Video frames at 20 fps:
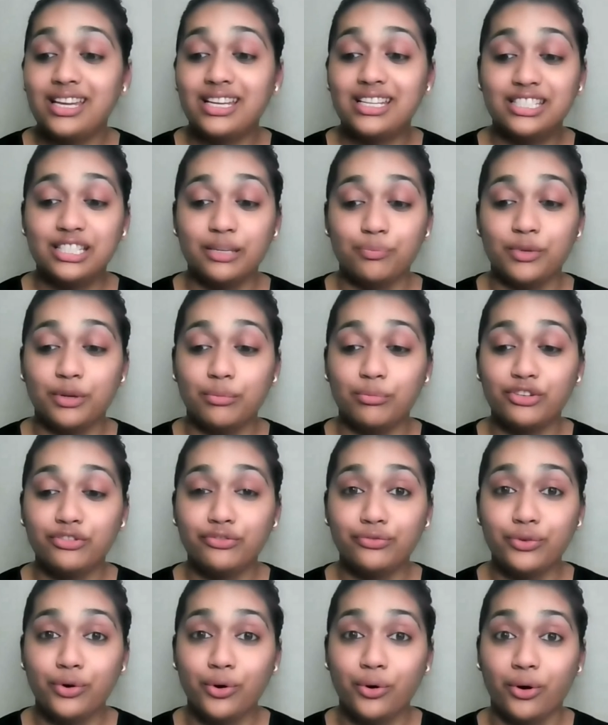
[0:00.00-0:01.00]
Tip number
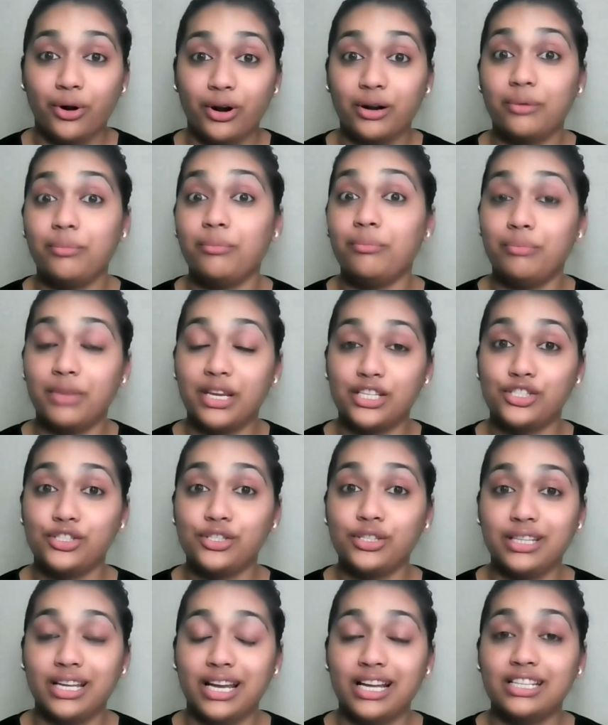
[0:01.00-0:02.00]
4, make sure
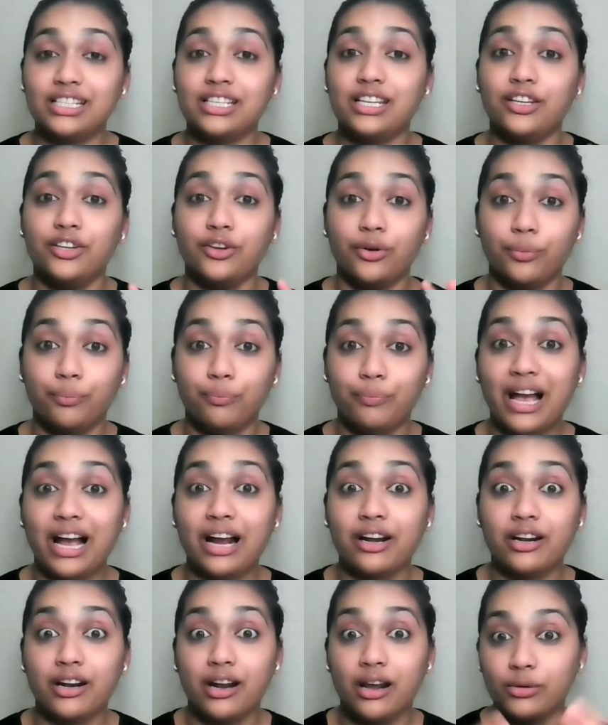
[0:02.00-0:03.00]
that your
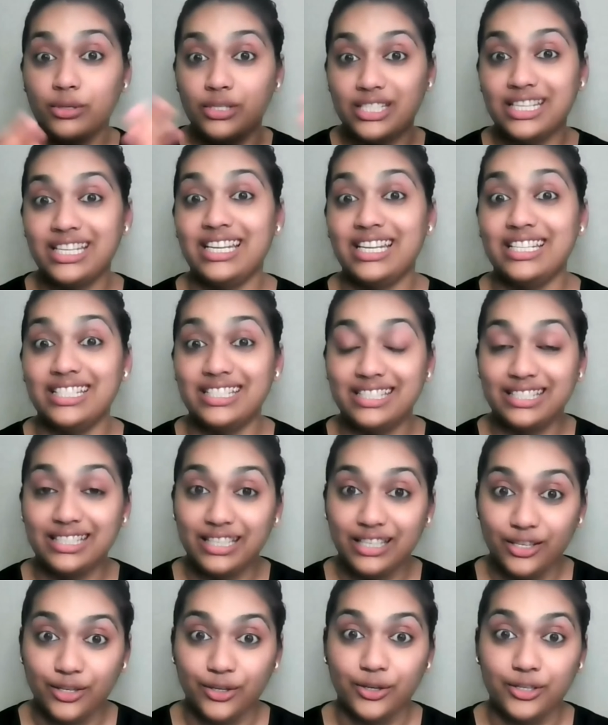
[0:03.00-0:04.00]
background is
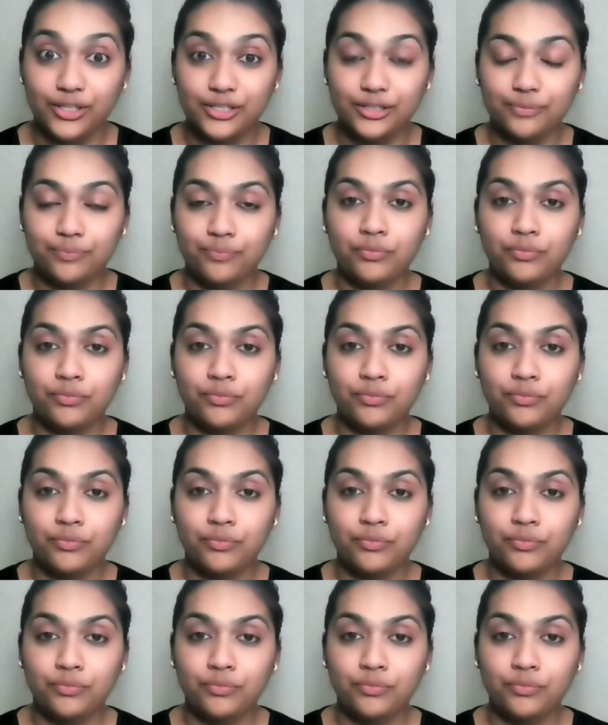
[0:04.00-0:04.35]
good.